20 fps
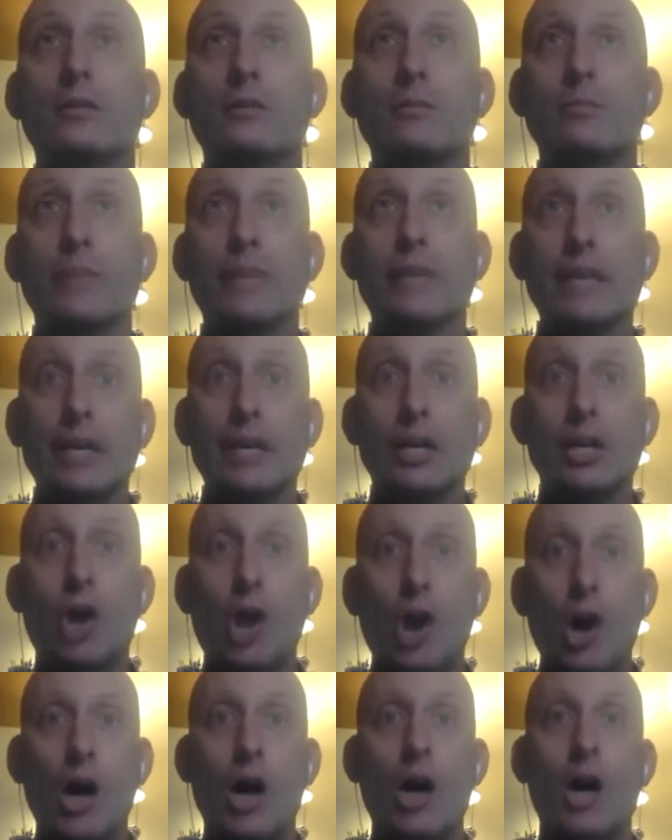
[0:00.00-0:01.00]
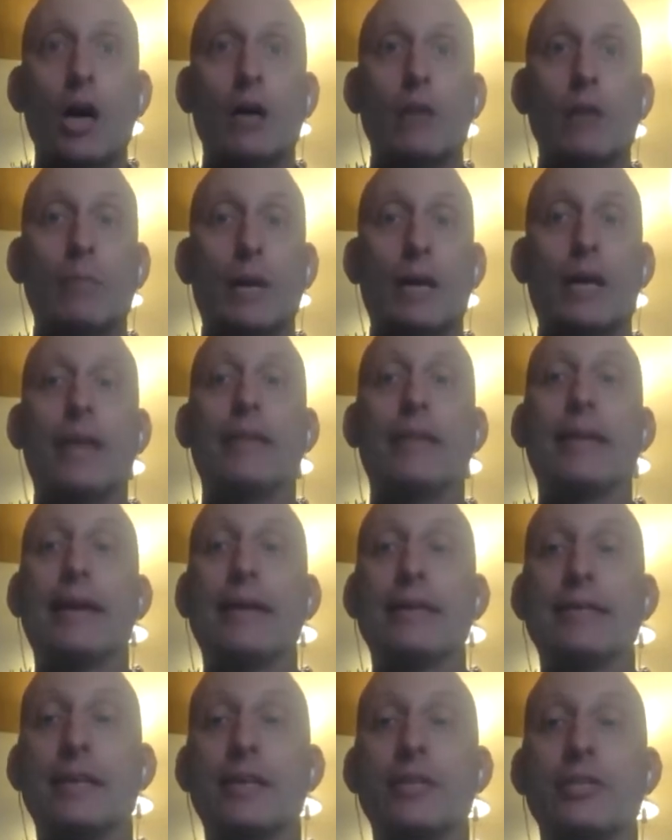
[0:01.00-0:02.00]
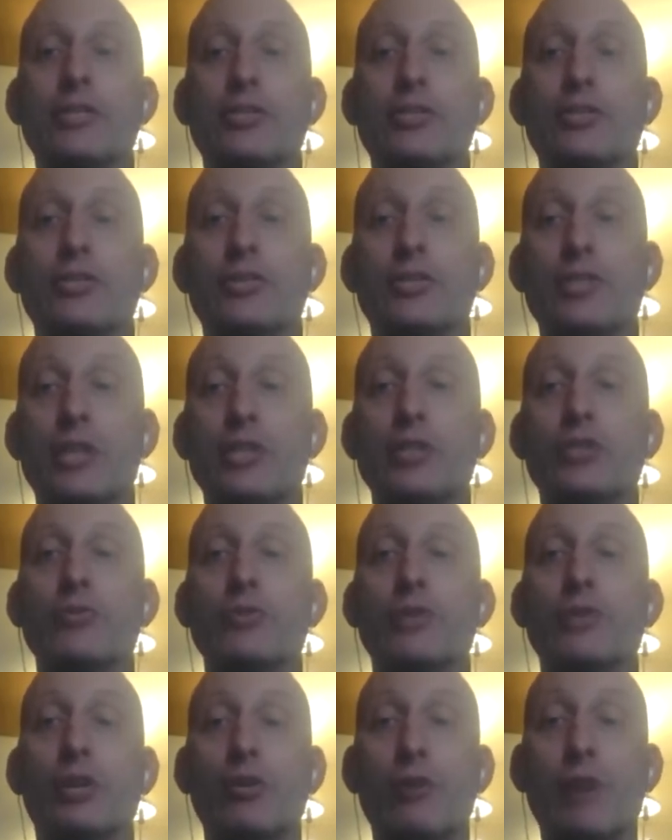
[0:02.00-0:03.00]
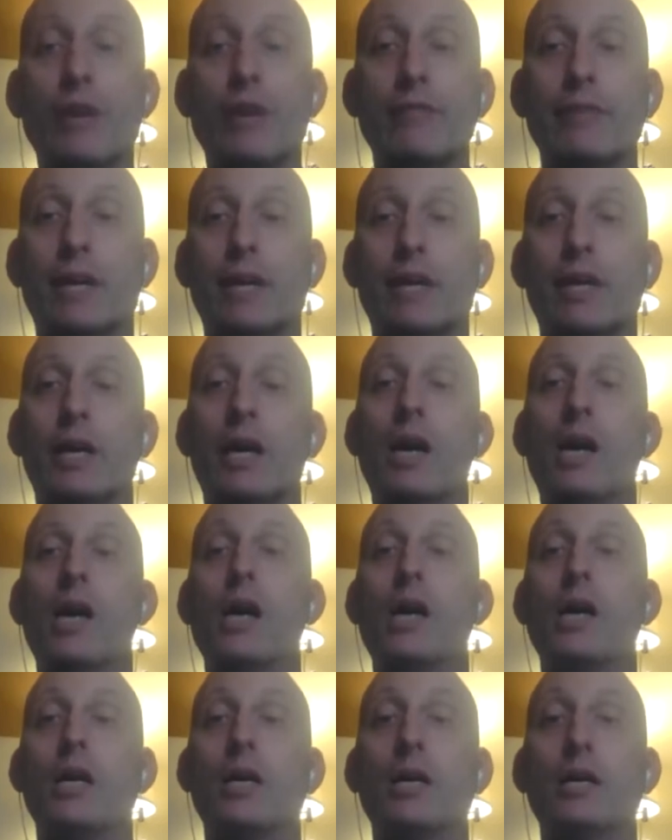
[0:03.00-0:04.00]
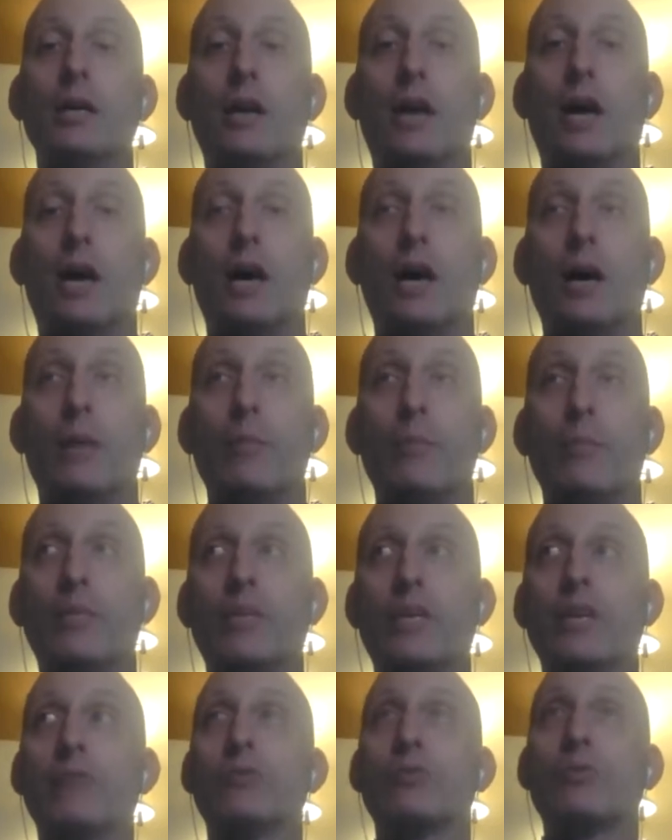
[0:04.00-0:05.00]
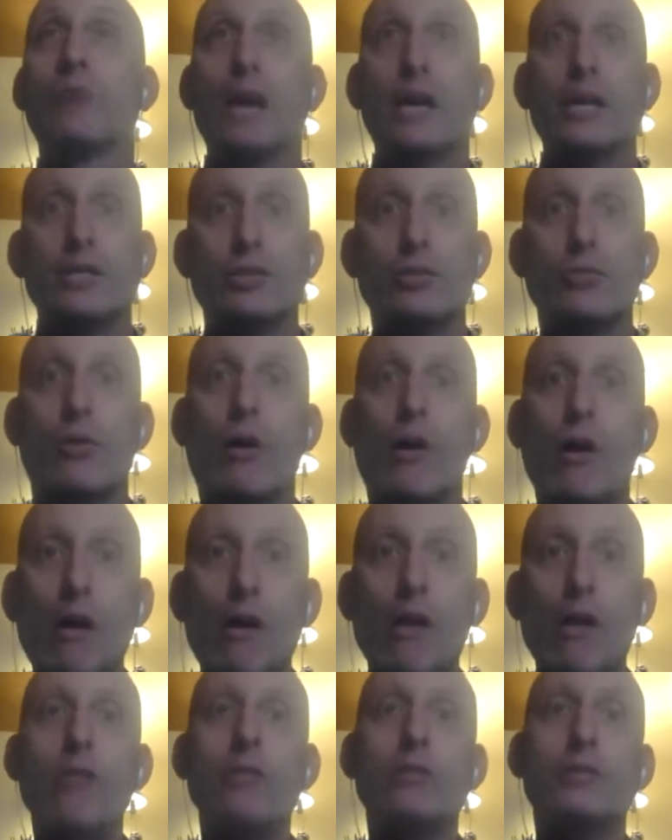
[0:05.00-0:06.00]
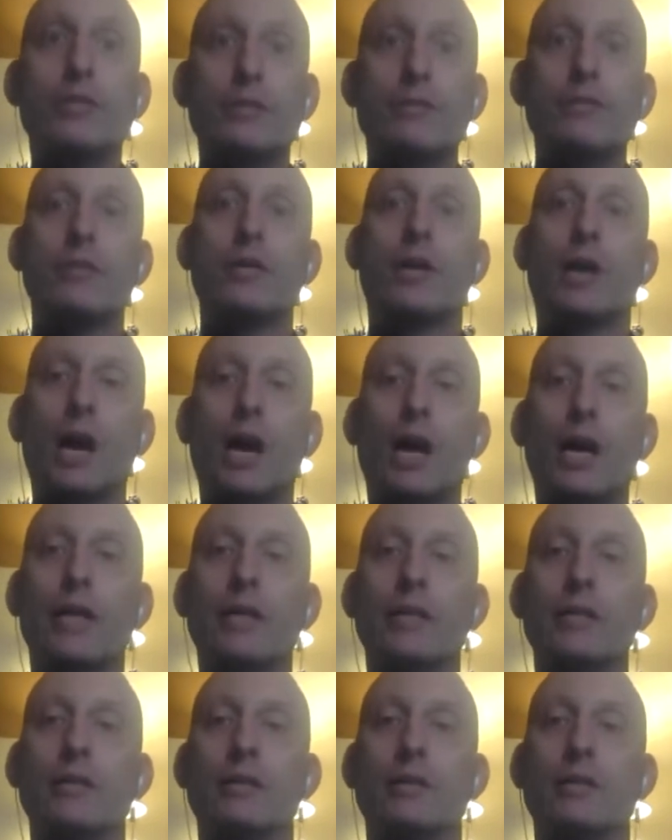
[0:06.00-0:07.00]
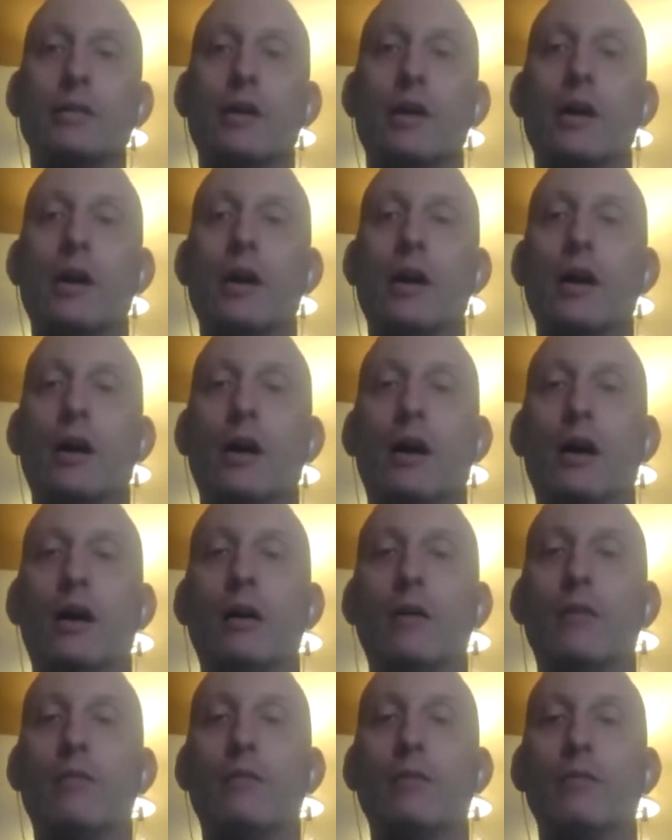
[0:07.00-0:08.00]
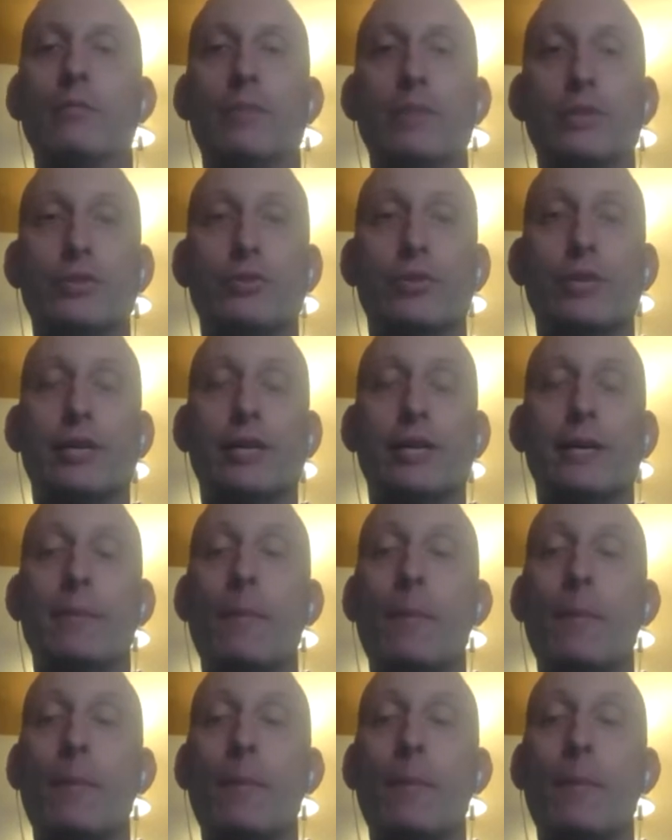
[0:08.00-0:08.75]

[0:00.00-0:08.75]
being caught by that sensory craving gives rise to all different kinds of misery,